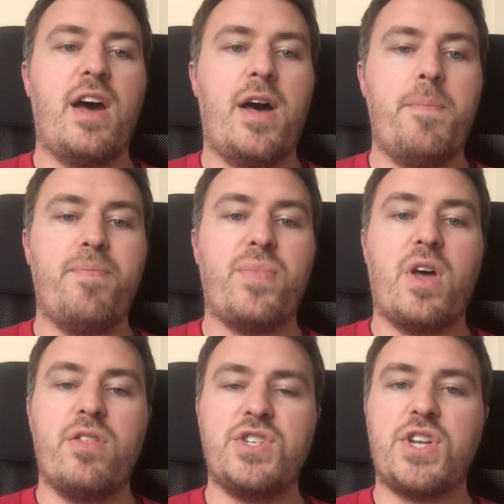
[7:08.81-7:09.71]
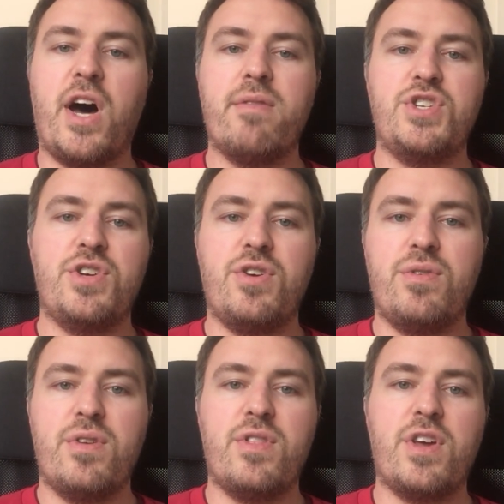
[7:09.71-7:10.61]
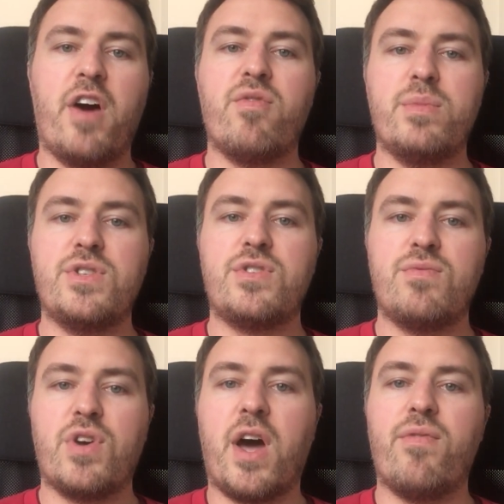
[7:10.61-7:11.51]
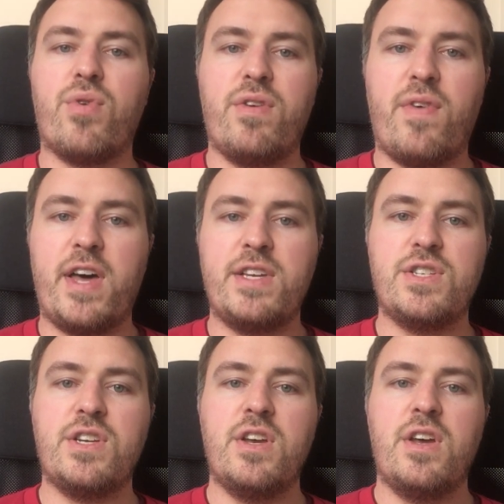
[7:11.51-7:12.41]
At the start of June, the government's recovery phase,